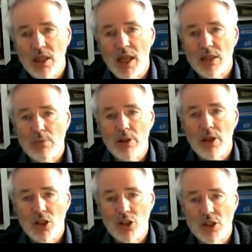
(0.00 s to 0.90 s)

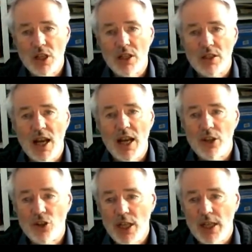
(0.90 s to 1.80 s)
Explanations aren't
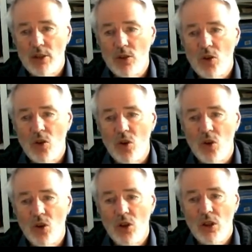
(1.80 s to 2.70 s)
either shallow
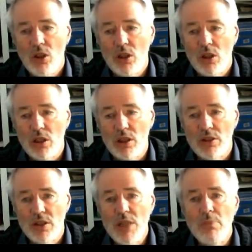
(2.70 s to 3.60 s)
or
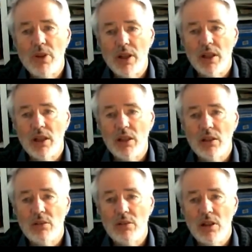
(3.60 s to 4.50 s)
deep. They are
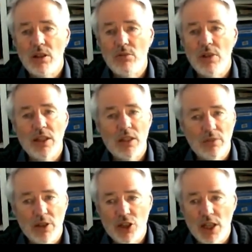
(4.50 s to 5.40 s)

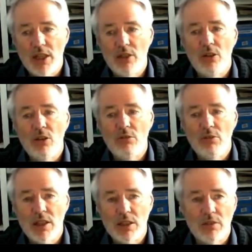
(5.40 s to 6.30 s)
relatively shallow or
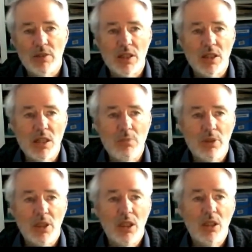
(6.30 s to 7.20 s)
relatively deep.
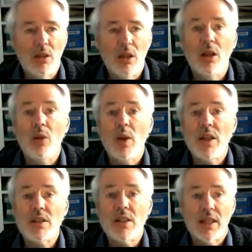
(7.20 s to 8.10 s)
Where
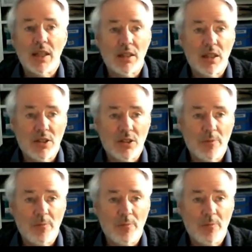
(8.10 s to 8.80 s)
does that get us?